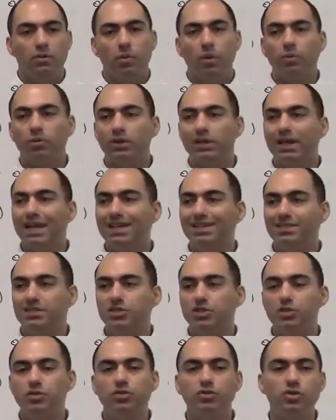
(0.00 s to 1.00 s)
We were
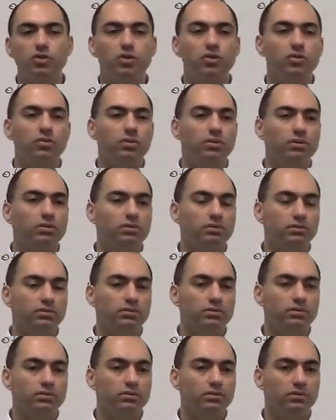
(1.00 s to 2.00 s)
late due to
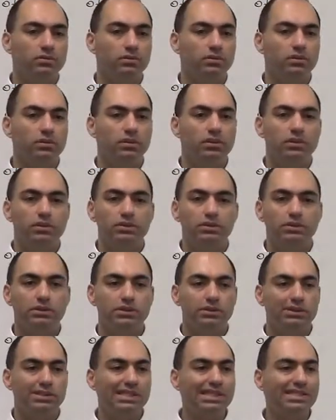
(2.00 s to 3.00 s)

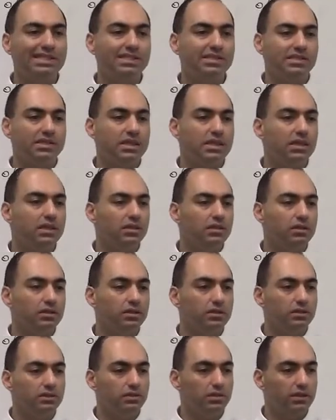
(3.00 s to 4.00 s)
the TTC,
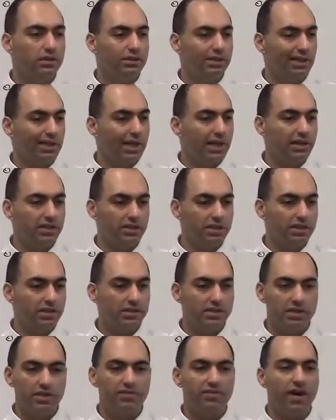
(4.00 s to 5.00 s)
a delay in
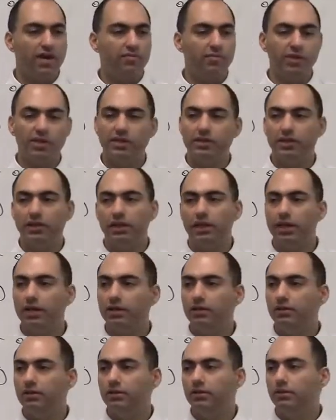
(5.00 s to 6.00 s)
TTC, a 5-minute
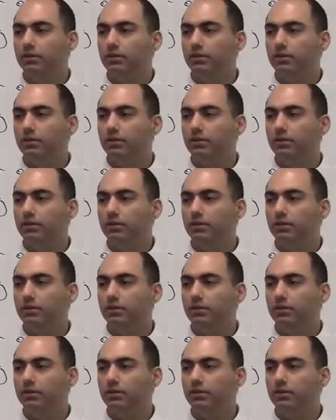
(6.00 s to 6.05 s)
delay.